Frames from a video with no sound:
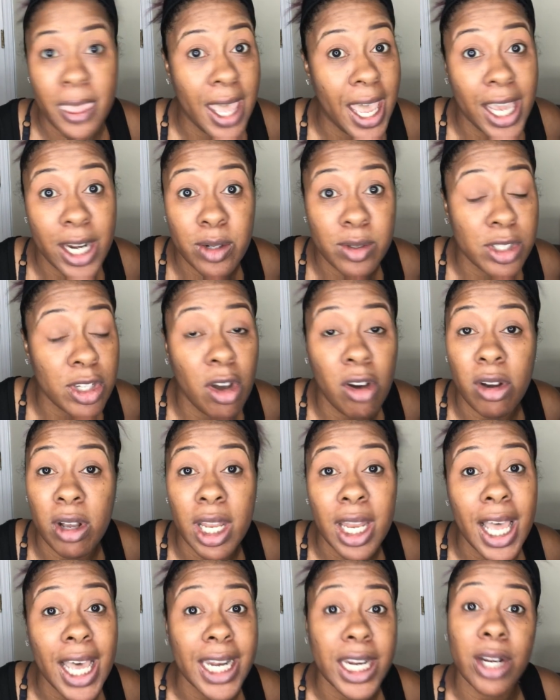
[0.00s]
I don't talk a
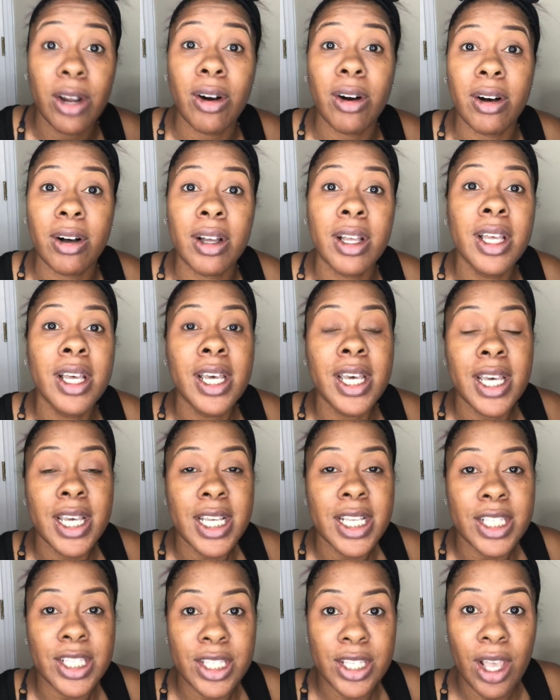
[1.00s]
lot at all.
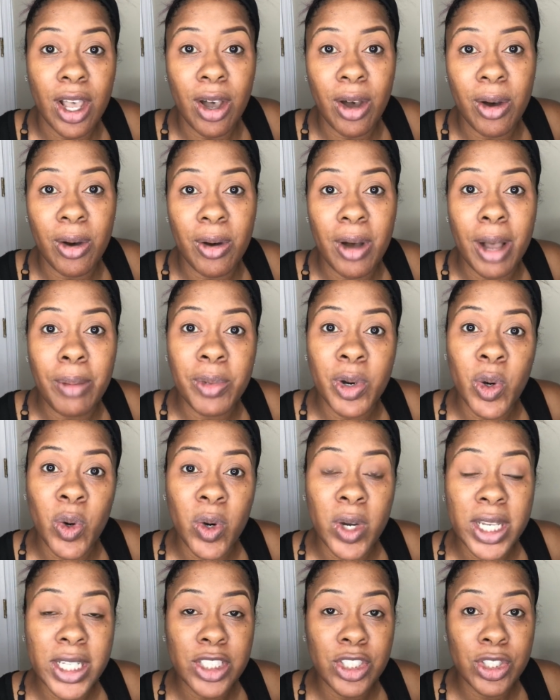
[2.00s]
So I'm
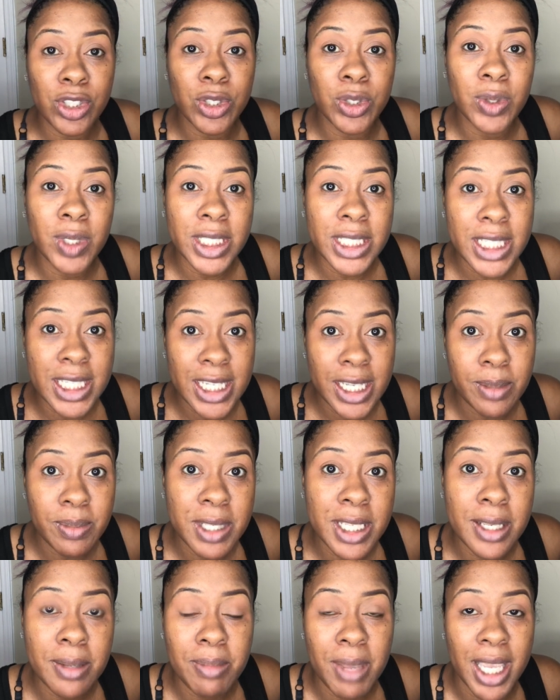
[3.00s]
going to
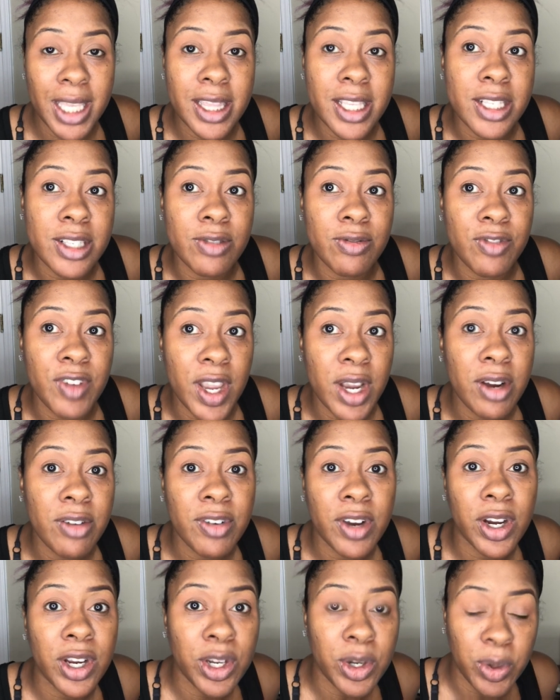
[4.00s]
attempt to make this very,
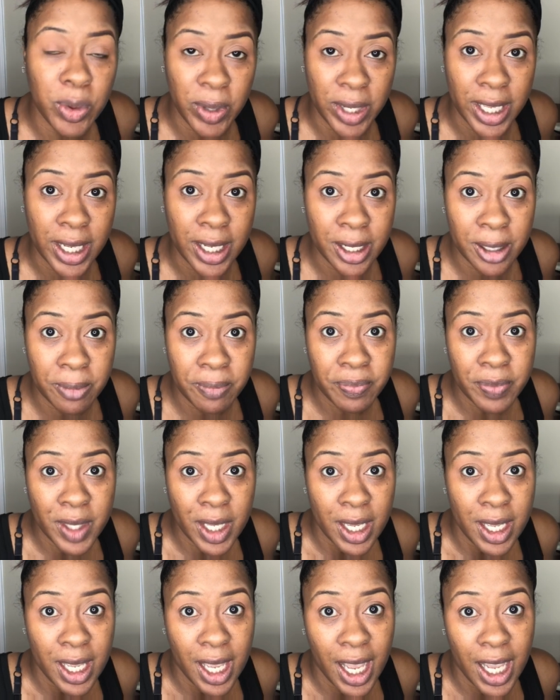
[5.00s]
very quick,
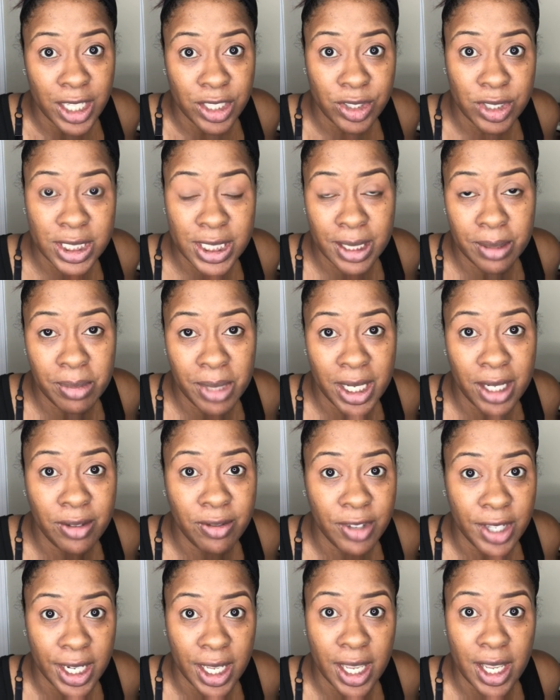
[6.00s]
under 10-minute
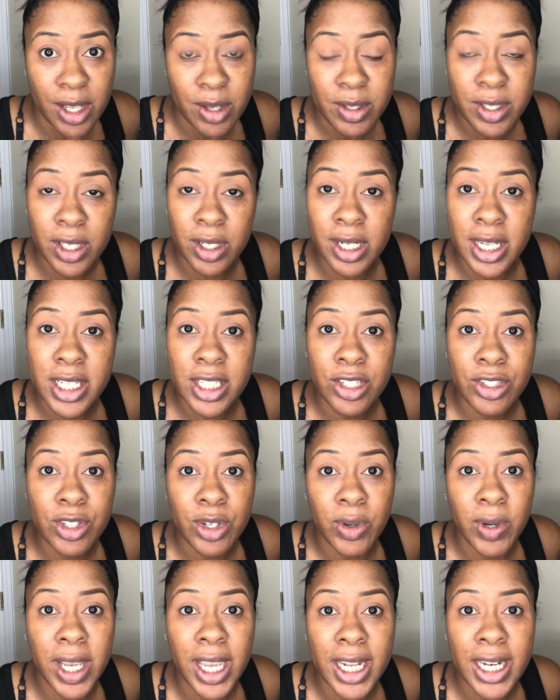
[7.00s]
video. So let's just
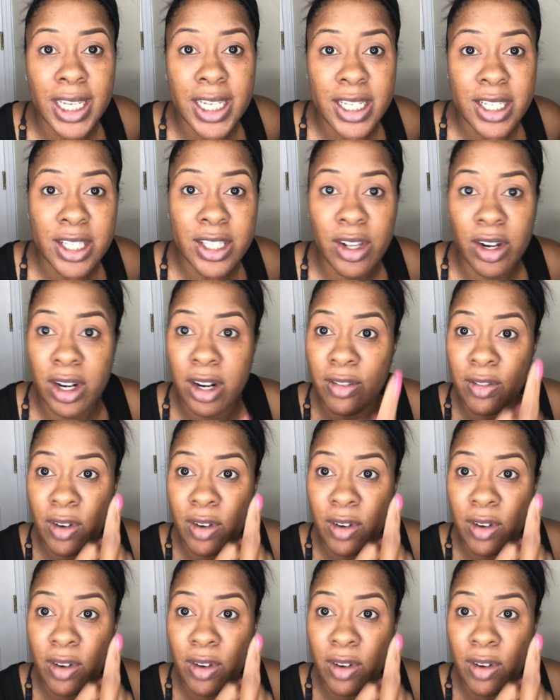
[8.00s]
go ahead and get started.